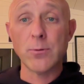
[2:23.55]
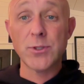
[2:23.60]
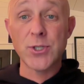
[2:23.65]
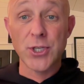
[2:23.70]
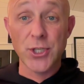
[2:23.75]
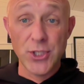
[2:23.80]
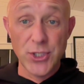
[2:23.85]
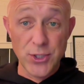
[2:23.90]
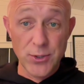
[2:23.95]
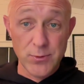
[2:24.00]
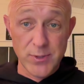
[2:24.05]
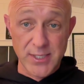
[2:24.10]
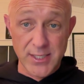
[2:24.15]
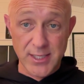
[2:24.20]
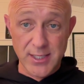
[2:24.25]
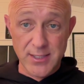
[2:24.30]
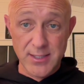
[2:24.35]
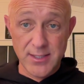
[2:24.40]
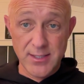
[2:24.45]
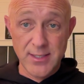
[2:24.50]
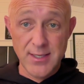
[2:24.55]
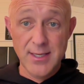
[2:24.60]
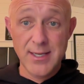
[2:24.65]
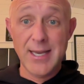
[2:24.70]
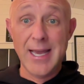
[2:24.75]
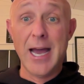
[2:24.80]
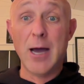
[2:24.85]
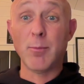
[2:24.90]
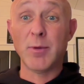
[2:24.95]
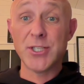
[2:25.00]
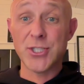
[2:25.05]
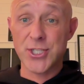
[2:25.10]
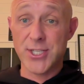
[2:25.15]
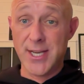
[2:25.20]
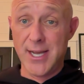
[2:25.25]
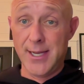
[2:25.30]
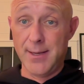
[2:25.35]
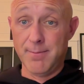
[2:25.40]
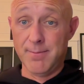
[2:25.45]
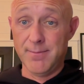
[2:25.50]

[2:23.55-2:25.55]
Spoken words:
to use it? How much time?